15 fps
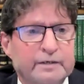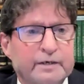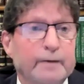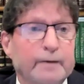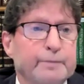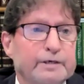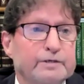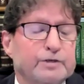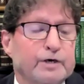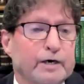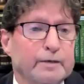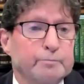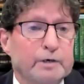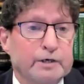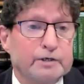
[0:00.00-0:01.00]
And
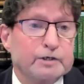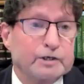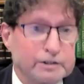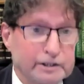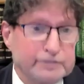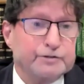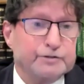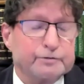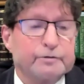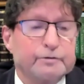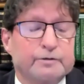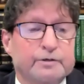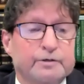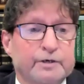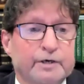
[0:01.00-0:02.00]
meantime, Clinton
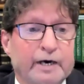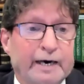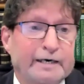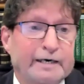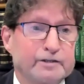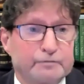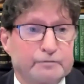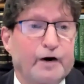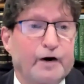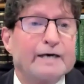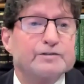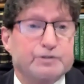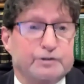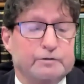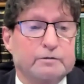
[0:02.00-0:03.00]
had an
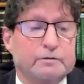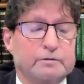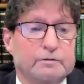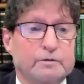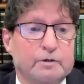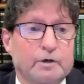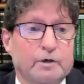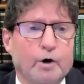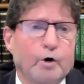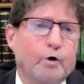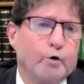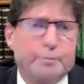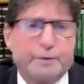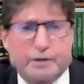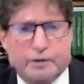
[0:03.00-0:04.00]
advisor
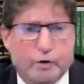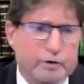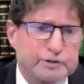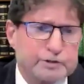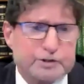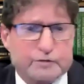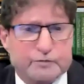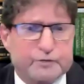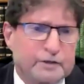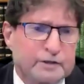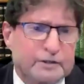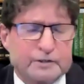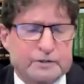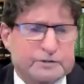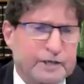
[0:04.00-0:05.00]
who, because of
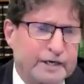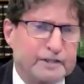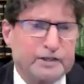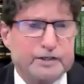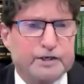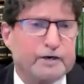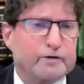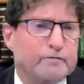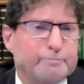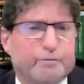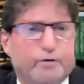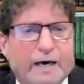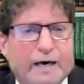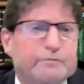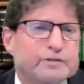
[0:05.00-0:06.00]
taking care of
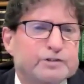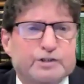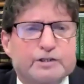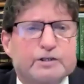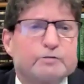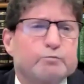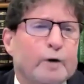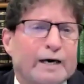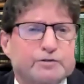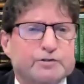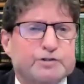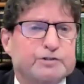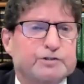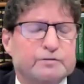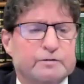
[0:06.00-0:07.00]
privacy
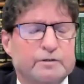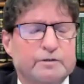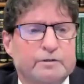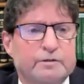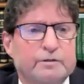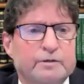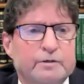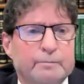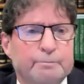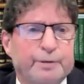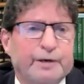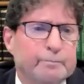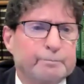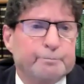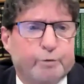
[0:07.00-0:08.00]
rights,
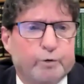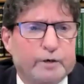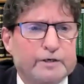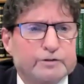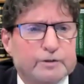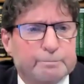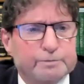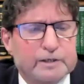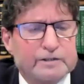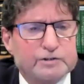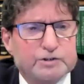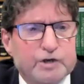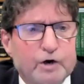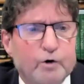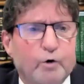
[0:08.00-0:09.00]
put into
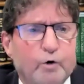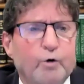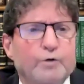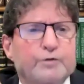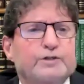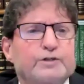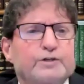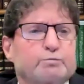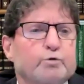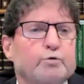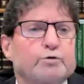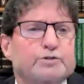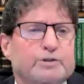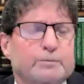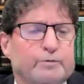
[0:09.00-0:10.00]
place all these
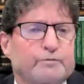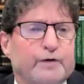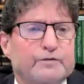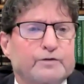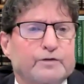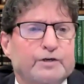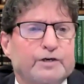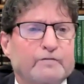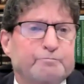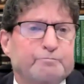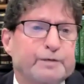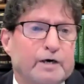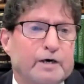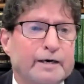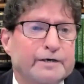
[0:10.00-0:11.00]
rules that prevented the
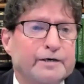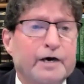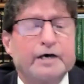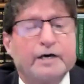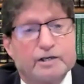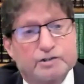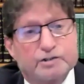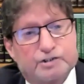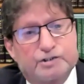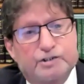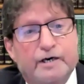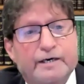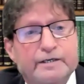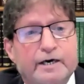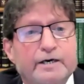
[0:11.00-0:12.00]
FBI and
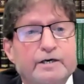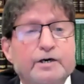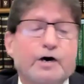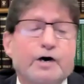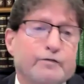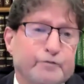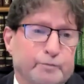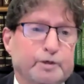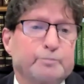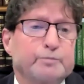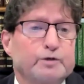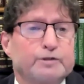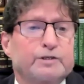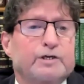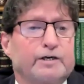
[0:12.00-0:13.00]
CIA from
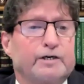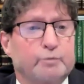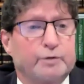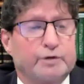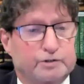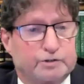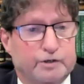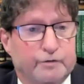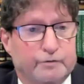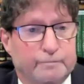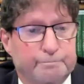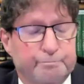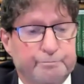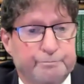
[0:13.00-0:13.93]
communicating with each other.